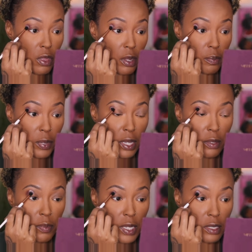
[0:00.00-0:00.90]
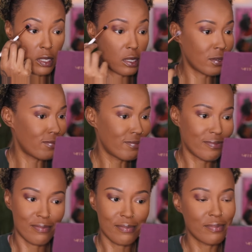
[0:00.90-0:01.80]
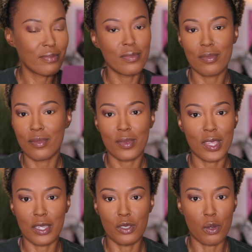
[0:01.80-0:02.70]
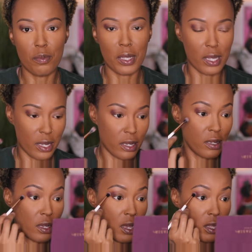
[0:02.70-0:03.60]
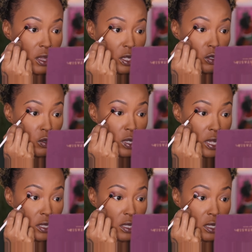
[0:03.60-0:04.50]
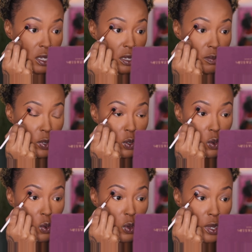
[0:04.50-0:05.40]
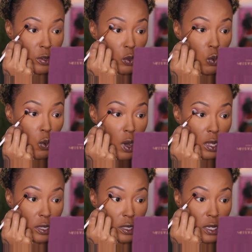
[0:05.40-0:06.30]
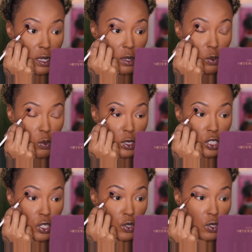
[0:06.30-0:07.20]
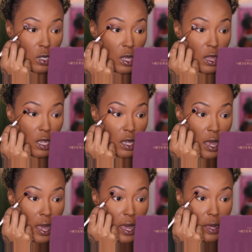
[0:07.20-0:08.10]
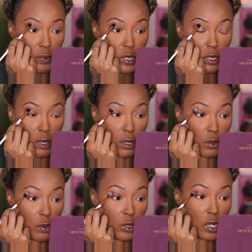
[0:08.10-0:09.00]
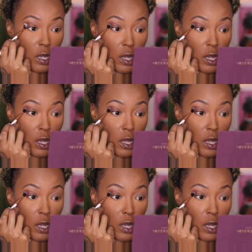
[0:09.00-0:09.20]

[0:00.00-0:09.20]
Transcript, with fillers: their pigments, they don't play. They do not skimp on quality, which is the absolute